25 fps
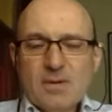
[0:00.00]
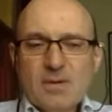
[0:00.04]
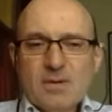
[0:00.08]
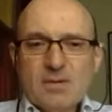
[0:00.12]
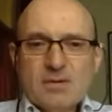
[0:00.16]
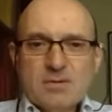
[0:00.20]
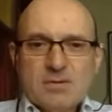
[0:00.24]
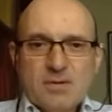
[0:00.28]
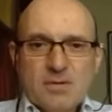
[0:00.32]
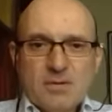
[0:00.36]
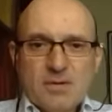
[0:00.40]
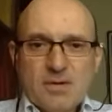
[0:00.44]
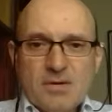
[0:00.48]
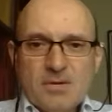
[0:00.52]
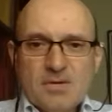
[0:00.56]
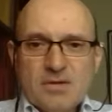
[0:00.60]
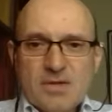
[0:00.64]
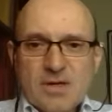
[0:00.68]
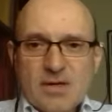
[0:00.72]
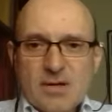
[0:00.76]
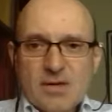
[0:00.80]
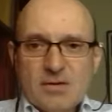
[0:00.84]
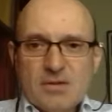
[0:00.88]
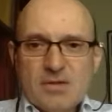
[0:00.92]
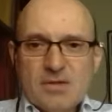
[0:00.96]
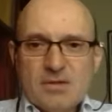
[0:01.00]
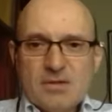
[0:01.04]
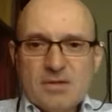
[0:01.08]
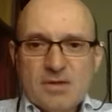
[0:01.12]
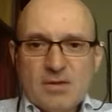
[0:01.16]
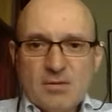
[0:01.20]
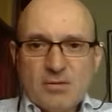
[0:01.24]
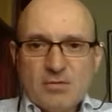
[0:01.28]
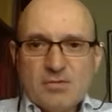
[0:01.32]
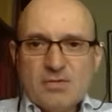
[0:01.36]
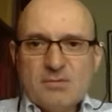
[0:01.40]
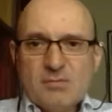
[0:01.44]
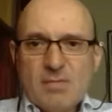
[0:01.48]
So there is an
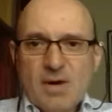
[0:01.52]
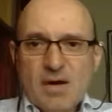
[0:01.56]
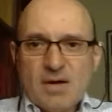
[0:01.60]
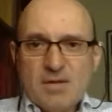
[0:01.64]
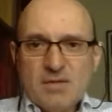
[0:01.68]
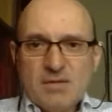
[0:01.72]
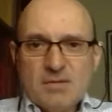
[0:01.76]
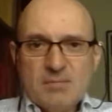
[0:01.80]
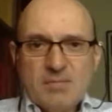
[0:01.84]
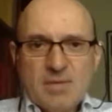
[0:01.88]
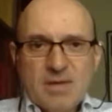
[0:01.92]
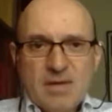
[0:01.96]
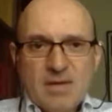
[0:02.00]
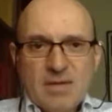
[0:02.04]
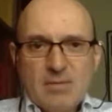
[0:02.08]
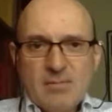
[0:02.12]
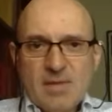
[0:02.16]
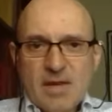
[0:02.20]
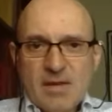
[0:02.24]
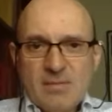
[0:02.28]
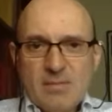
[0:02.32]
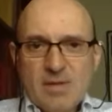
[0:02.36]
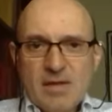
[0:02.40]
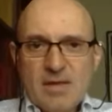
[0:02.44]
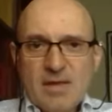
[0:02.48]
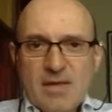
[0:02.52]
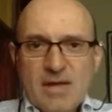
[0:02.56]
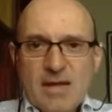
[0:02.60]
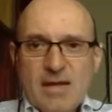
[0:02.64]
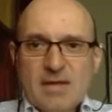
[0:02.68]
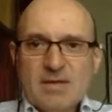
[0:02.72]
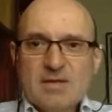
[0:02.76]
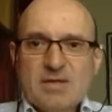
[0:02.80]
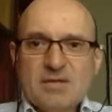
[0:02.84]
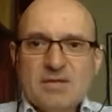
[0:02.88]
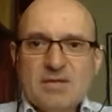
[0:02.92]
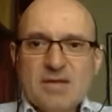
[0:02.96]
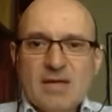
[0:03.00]
undisclosed margin being made by the
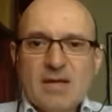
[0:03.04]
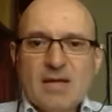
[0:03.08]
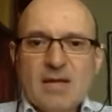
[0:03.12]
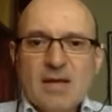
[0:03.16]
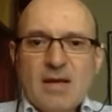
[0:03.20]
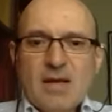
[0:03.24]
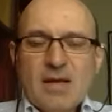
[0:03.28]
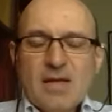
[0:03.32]
agency.